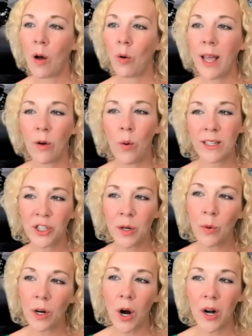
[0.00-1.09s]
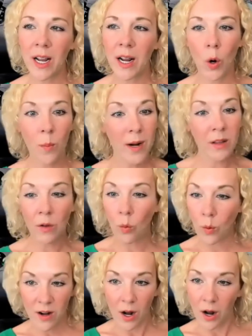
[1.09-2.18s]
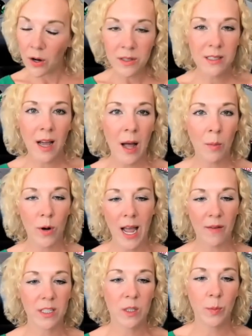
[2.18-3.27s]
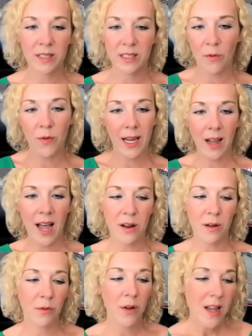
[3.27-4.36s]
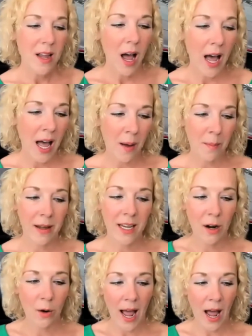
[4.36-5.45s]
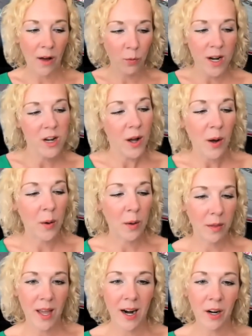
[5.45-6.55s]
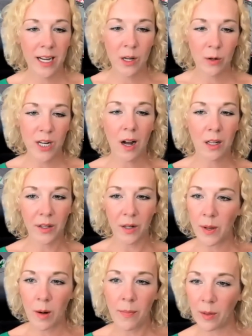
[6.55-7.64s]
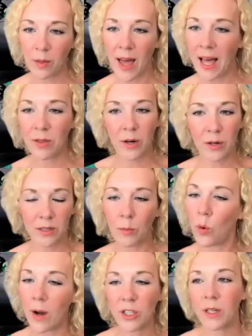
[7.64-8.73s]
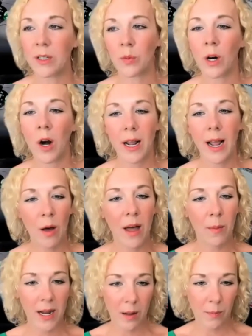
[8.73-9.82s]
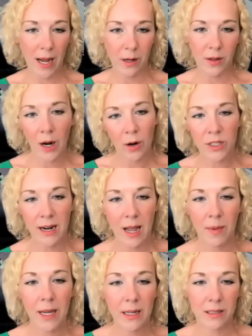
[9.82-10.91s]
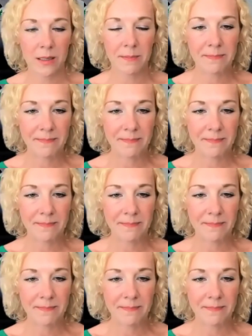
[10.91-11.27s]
Okay, question regarding opening the windows. We have a specific kind of, half window there. Can you talk a little bit about that? There are some questions regarding how that might impact the aerodynamics.